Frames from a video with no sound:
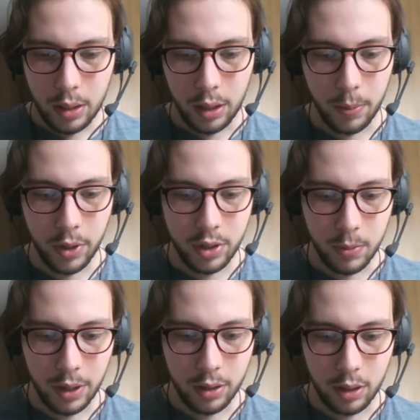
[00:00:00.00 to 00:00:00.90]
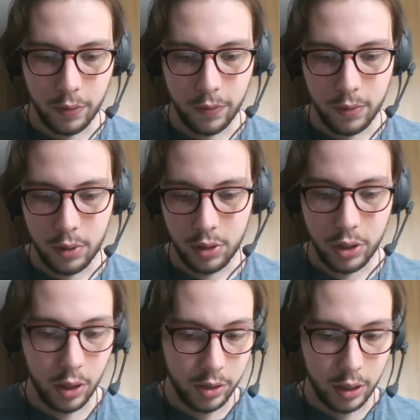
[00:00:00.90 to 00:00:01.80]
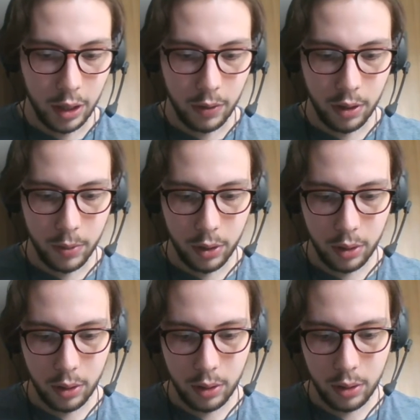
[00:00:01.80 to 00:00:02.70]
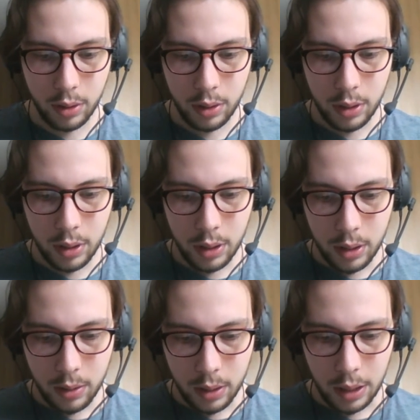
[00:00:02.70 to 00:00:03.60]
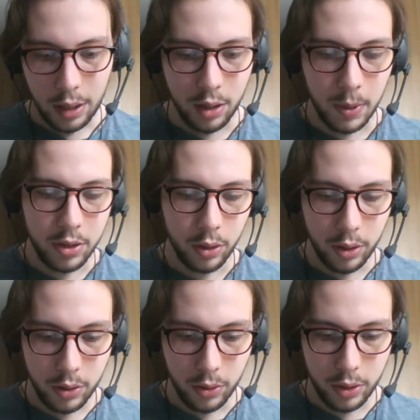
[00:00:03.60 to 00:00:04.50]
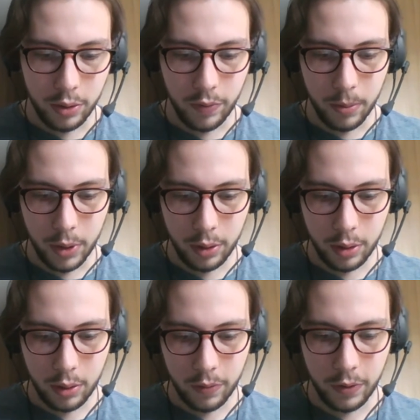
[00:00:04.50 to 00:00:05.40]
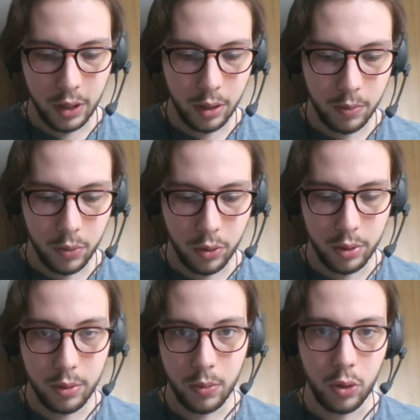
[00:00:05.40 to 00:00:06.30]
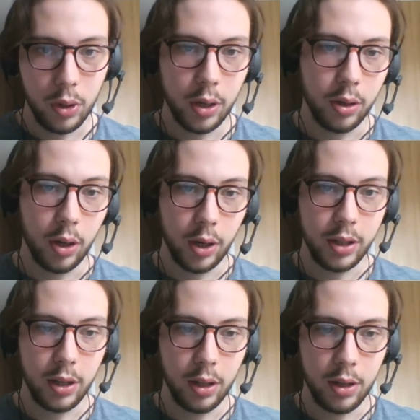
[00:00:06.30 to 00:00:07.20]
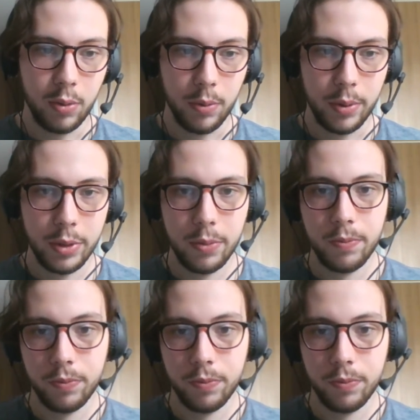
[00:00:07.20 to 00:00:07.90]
And her post is about the stuff that she does to get around the block. And it depends on the source of the block: fear, boredom, or unarticulated problems.